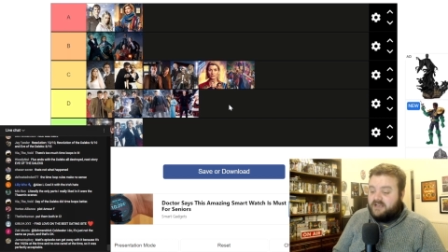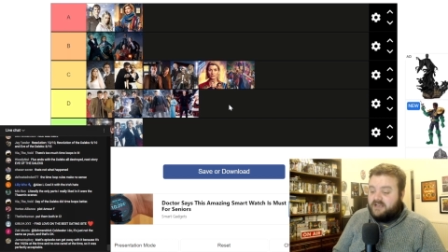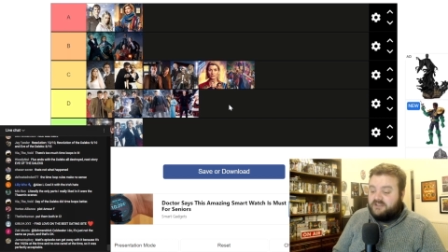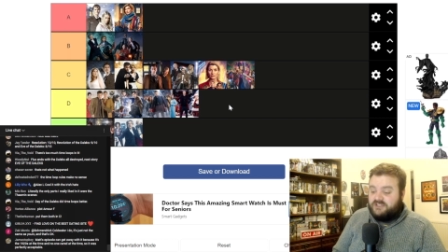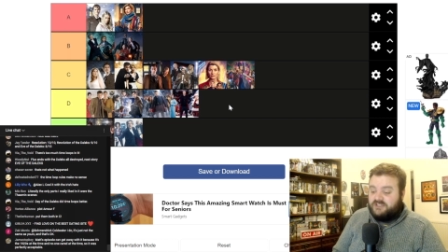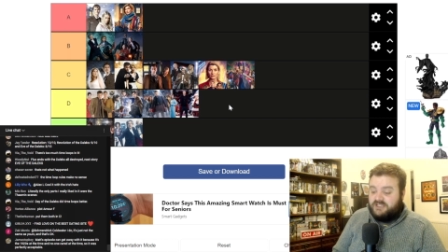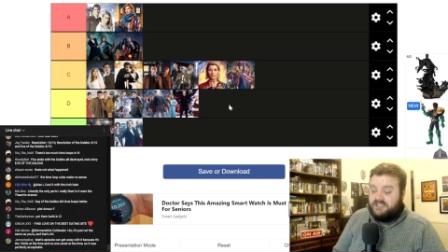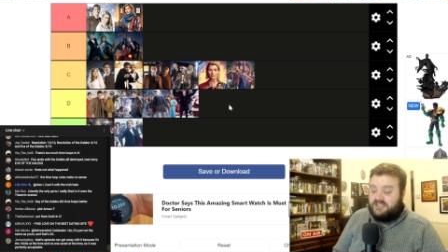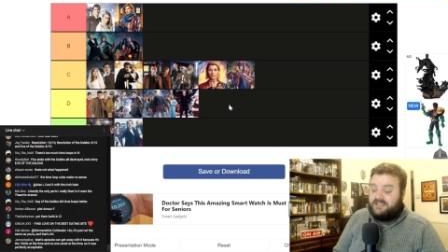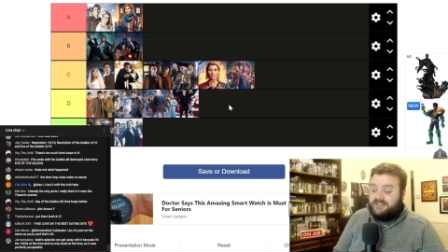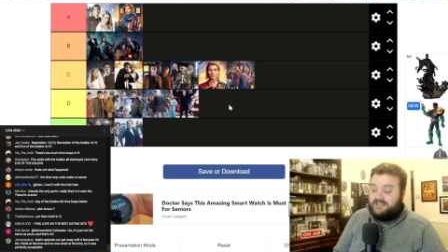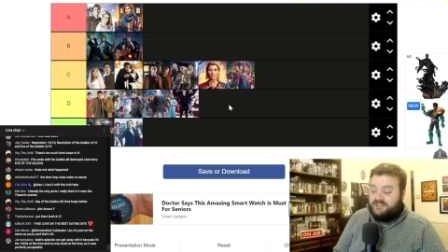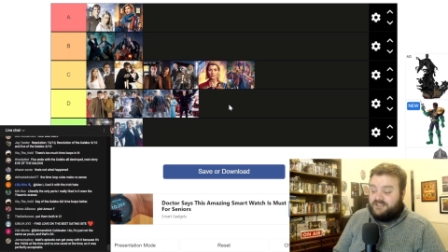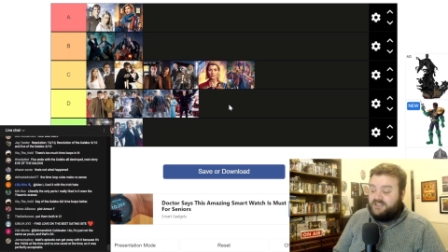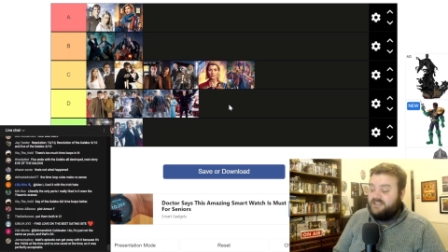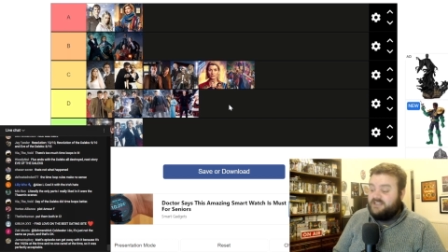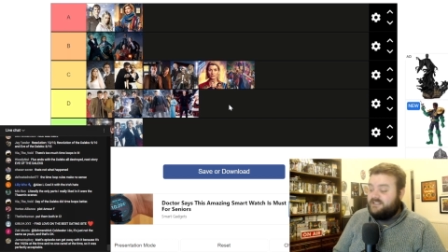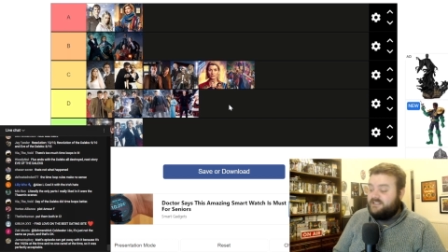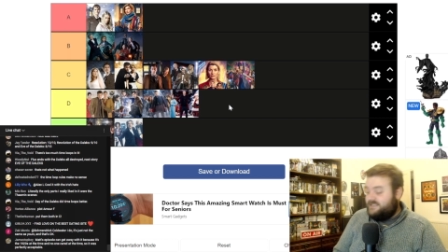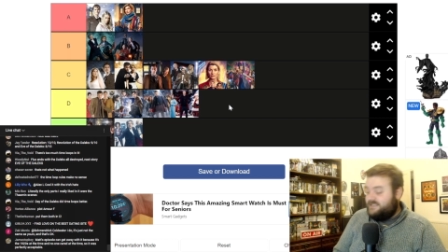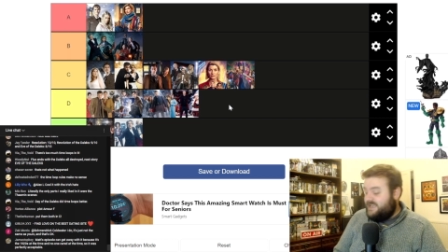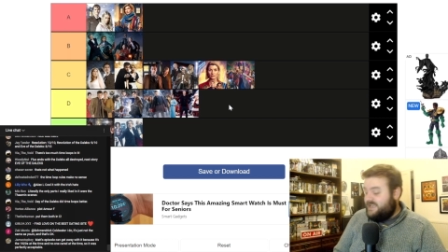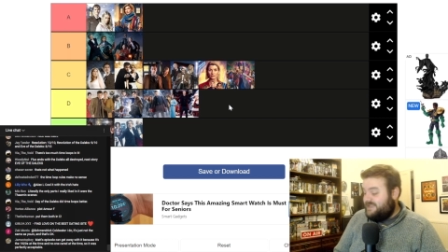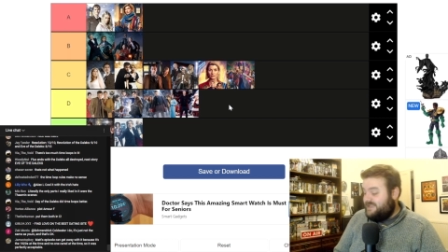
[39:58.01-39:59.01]
she she
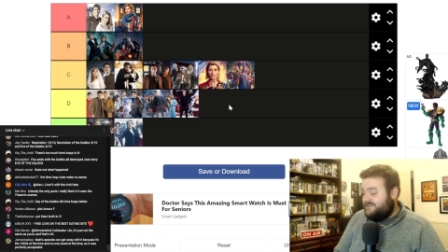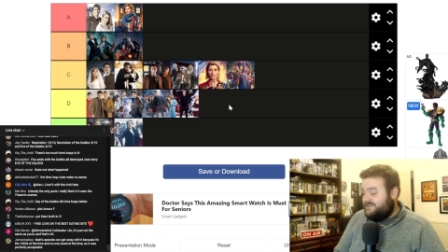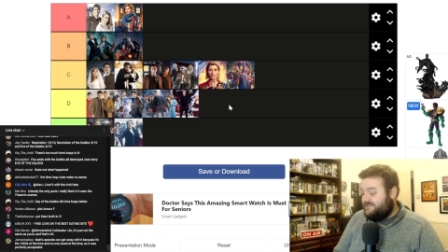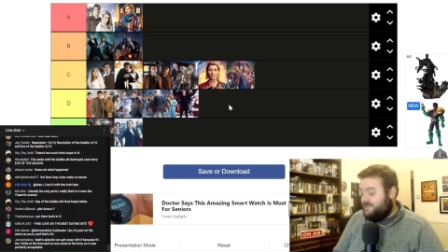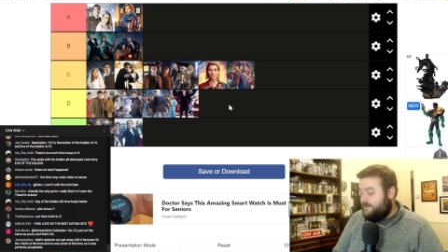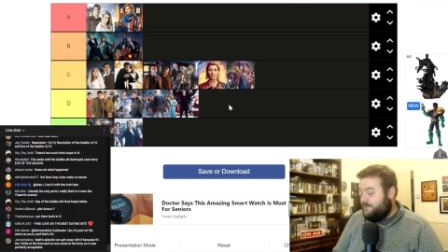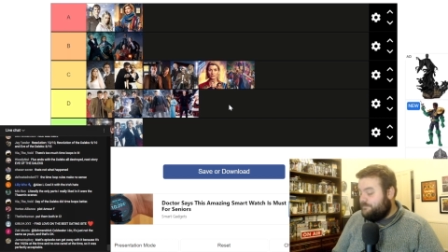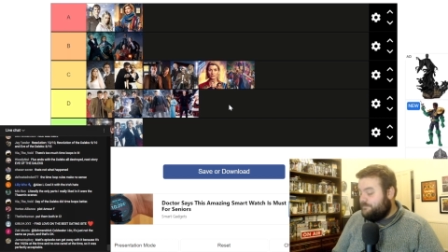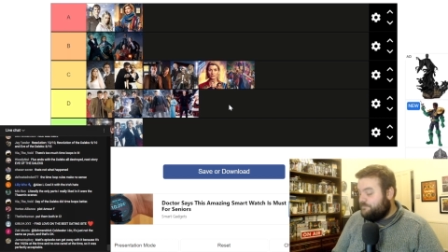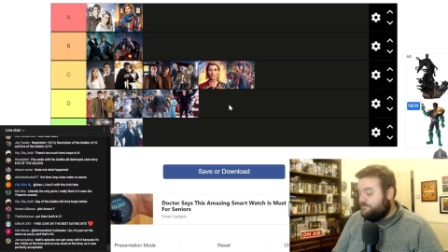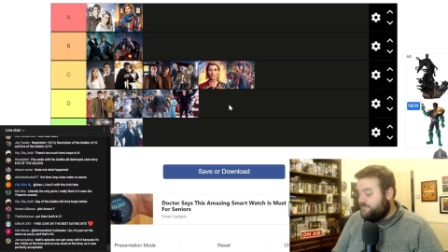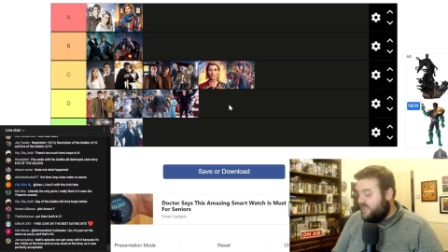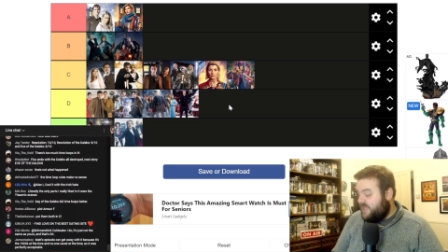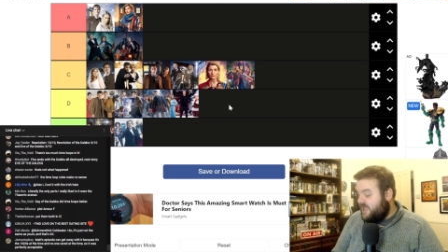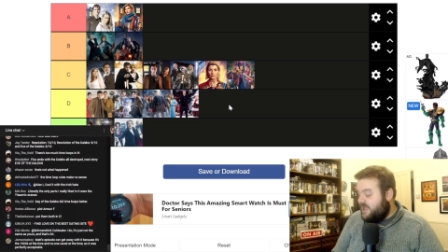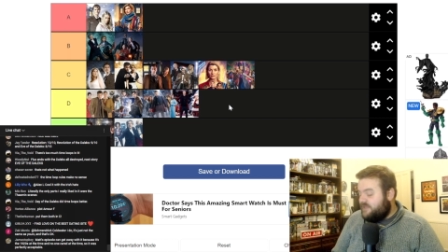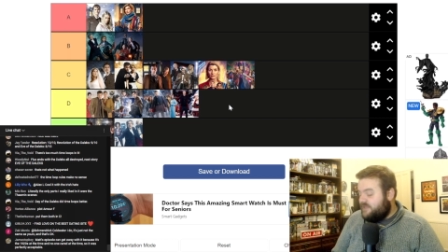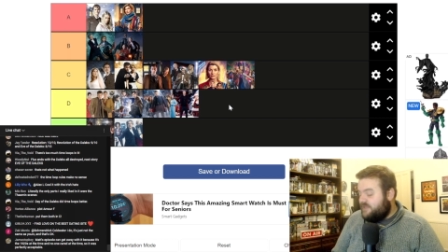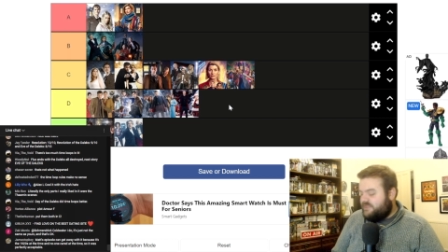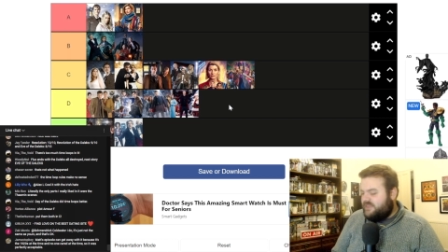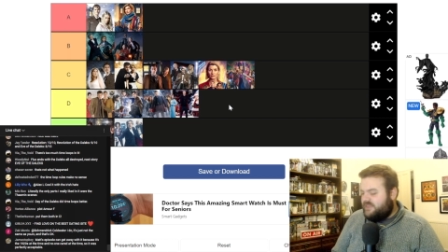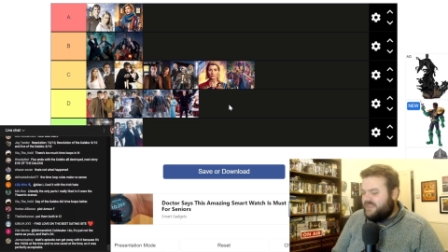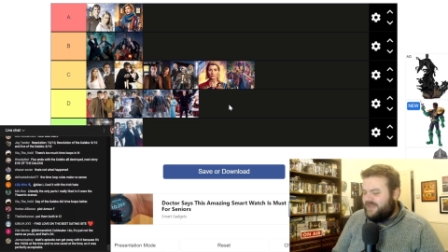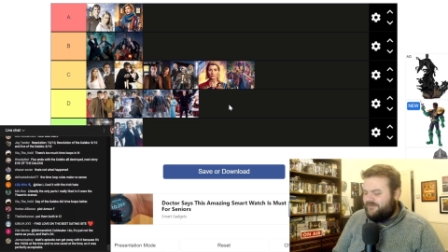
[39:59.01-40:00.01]
detests him.
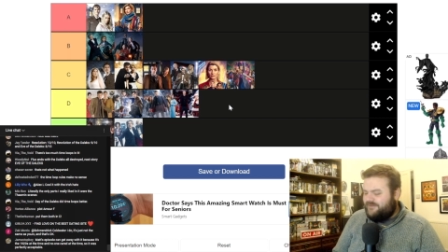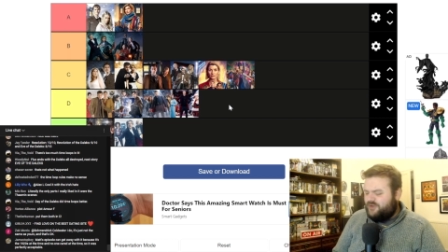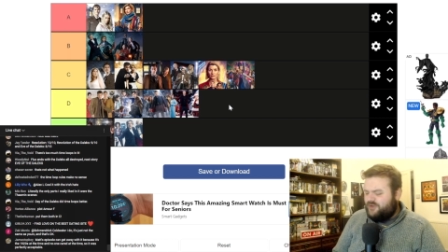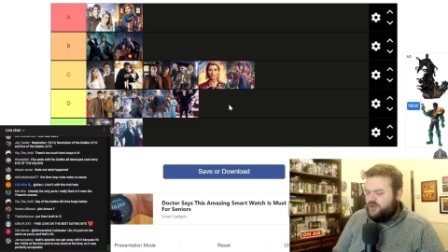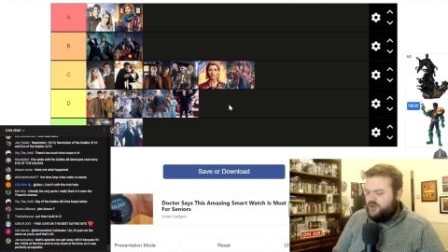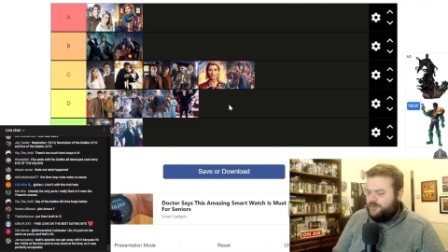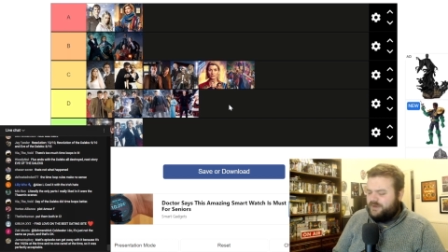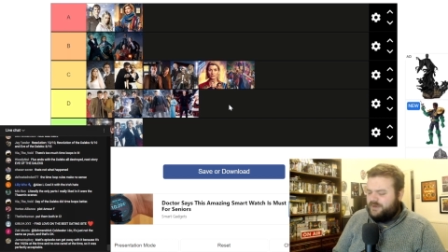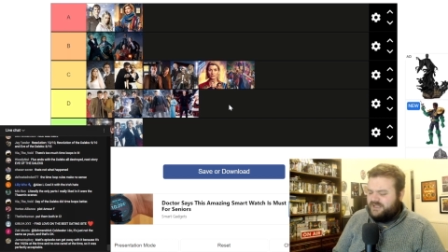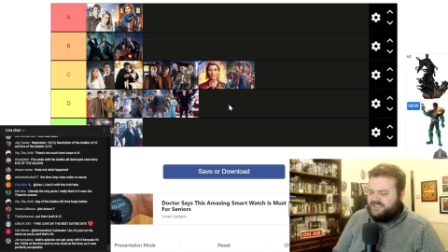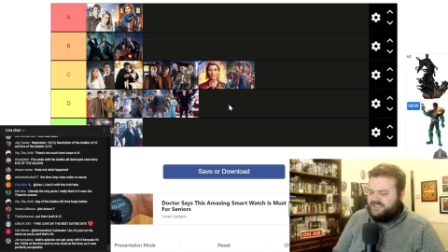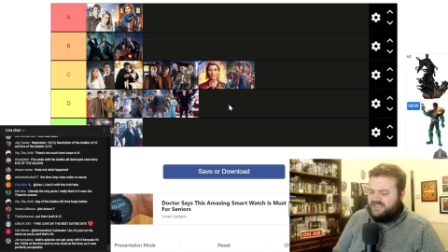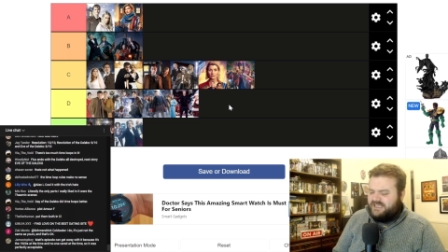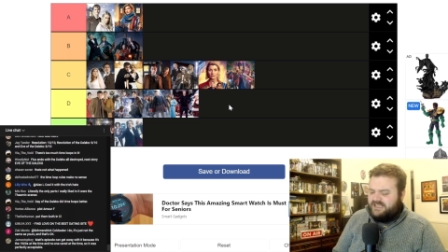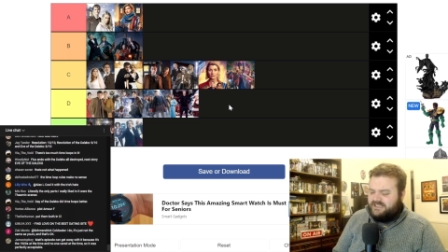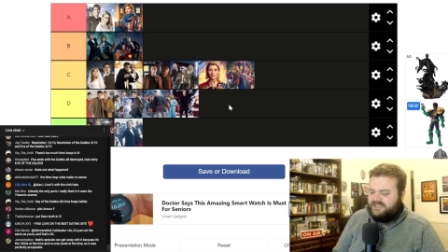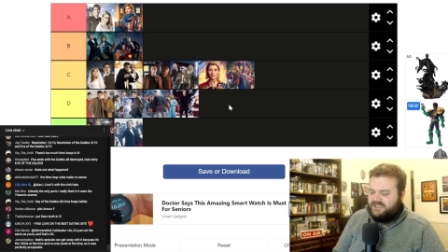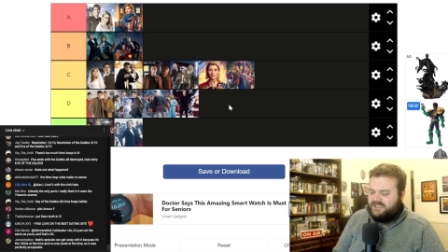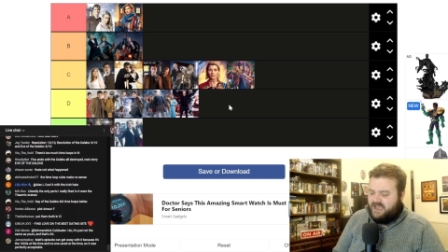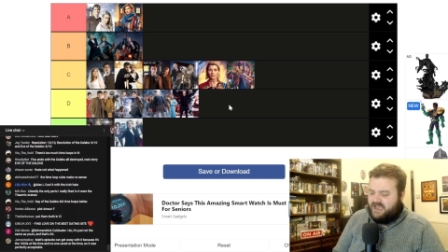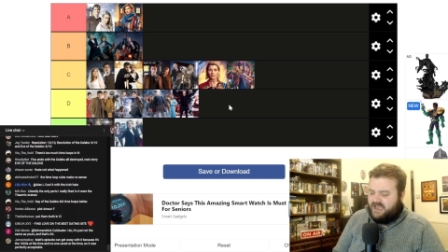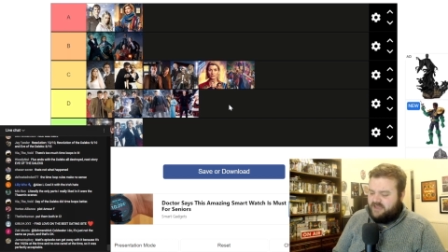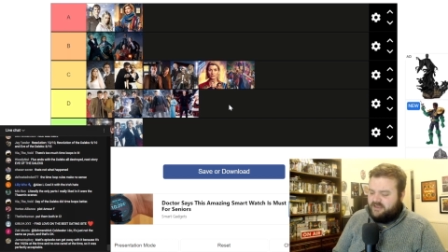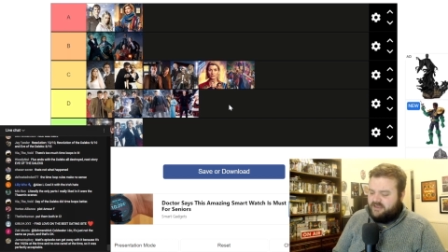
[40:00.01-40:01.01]
Then they have a couple of
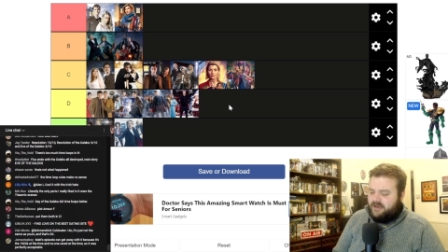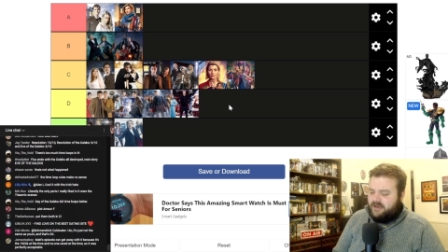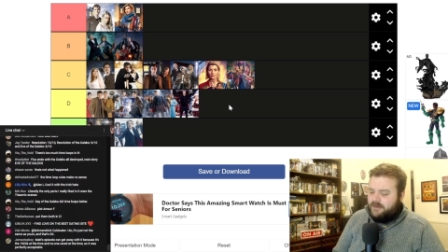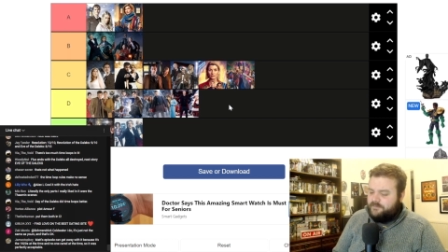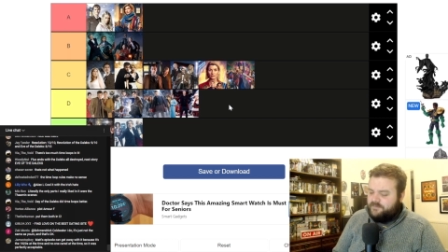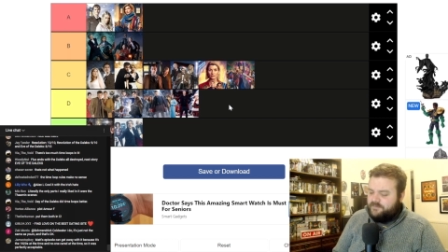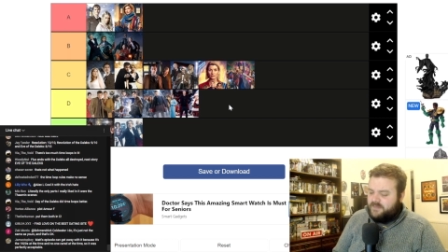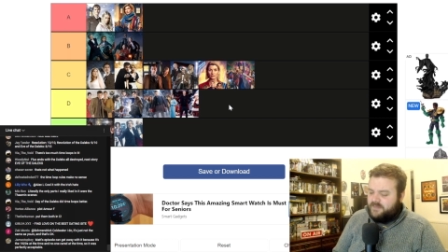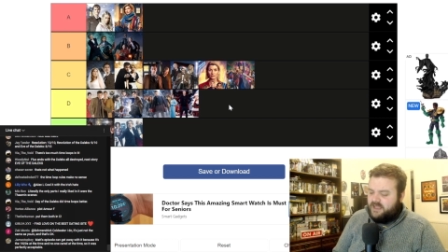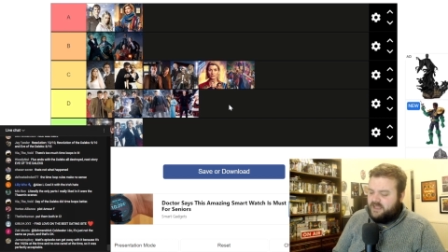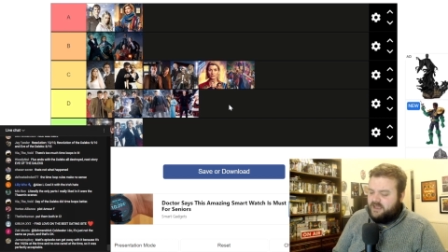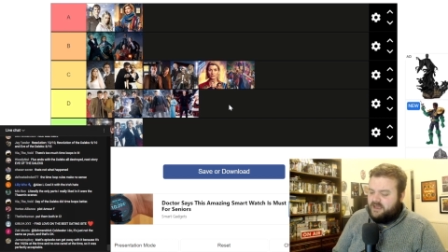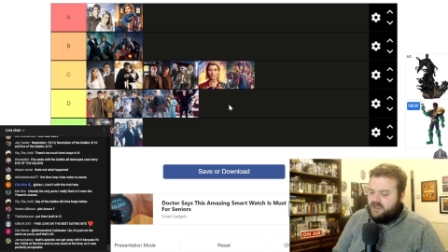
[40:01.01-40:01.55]
scenes together.